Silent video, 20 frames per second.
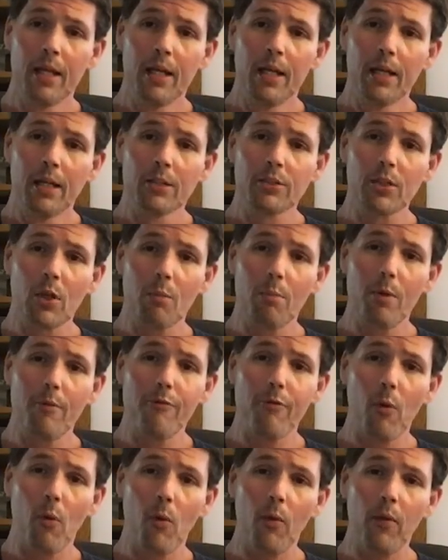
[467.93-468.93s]
So
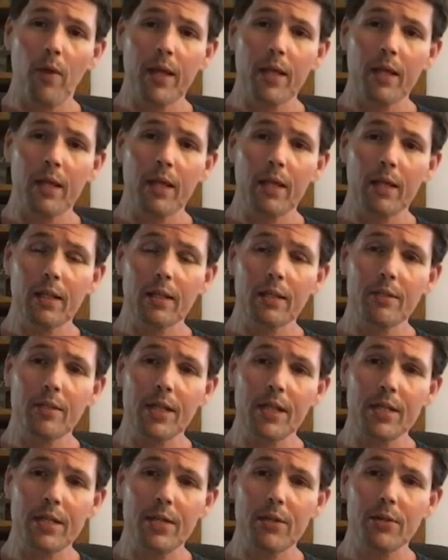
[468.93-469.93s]
before
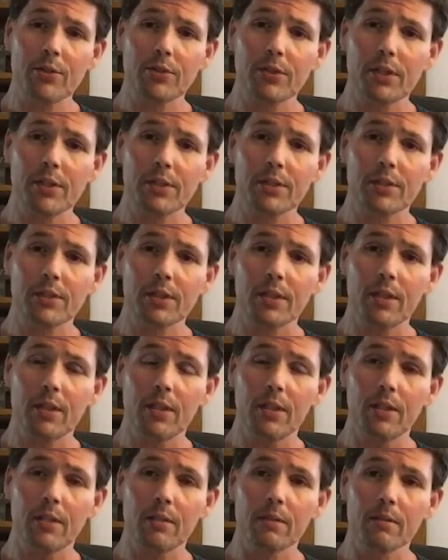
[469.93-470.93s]
10 years is
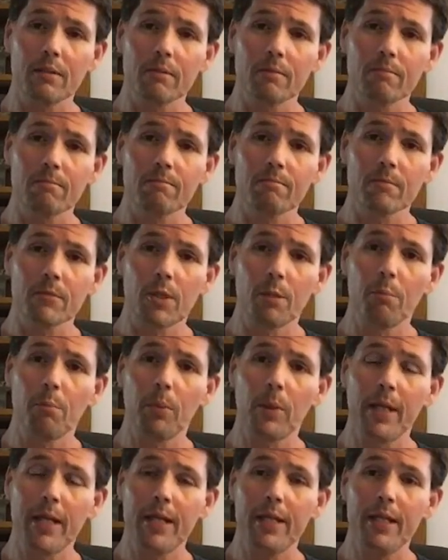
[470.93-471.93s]

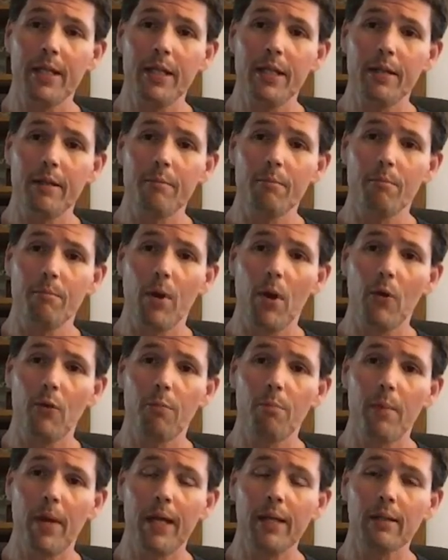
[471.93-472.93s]
completed, both
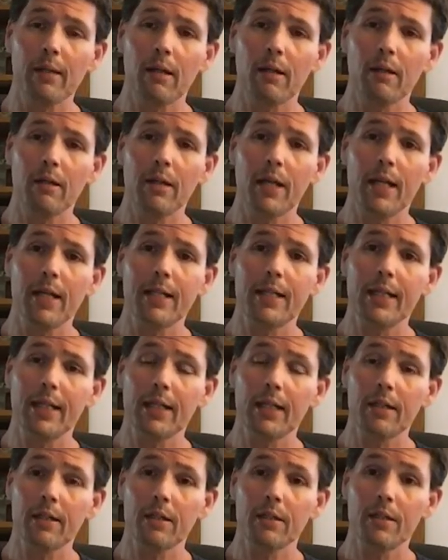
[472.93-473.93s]
Mahlon and
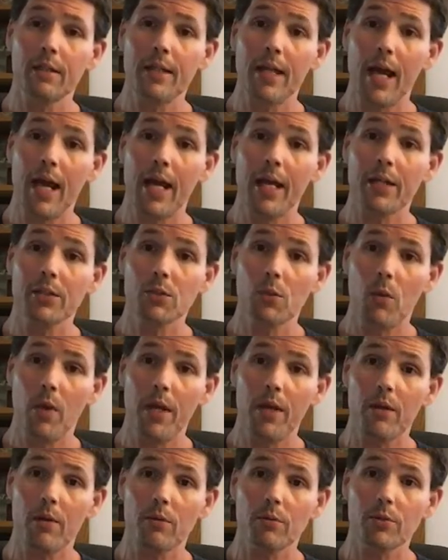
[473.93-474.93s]
Chilion die as
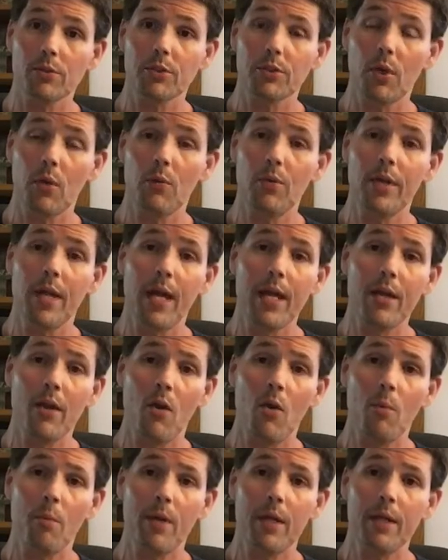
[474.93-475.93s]
well. So
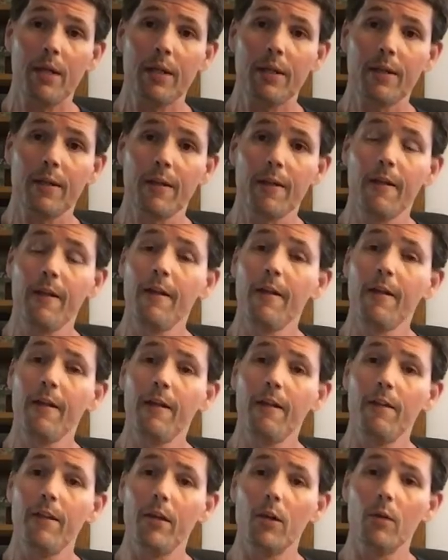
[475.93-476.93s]
Naomi,
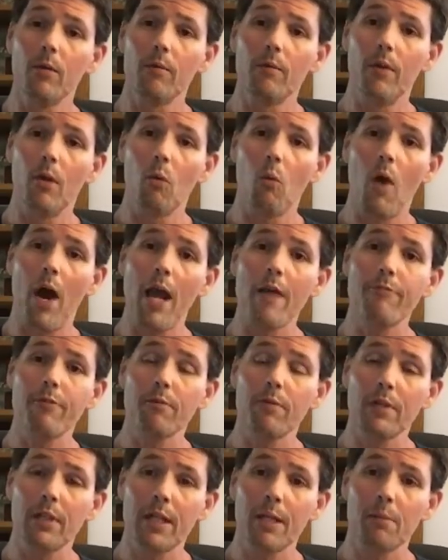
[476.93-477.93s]
the wife of
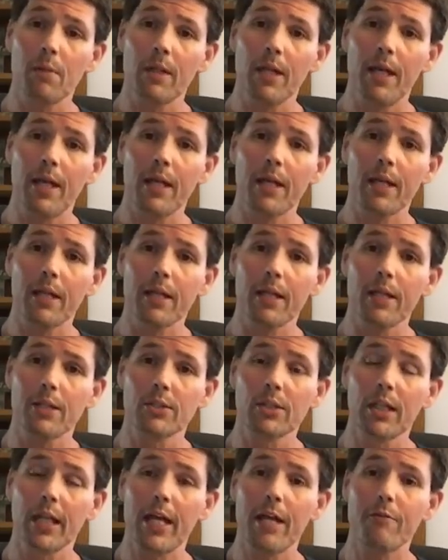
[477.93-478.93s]
Elimelech, is
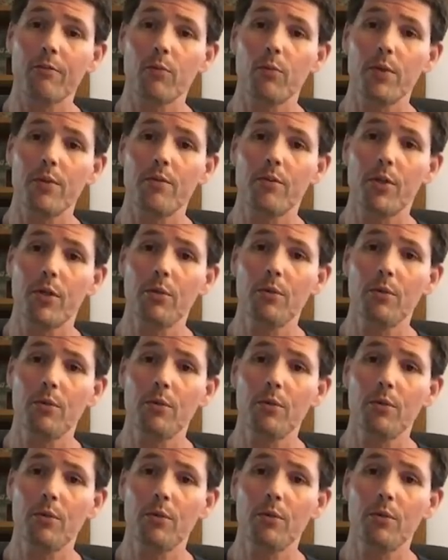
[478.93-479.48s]
left with 2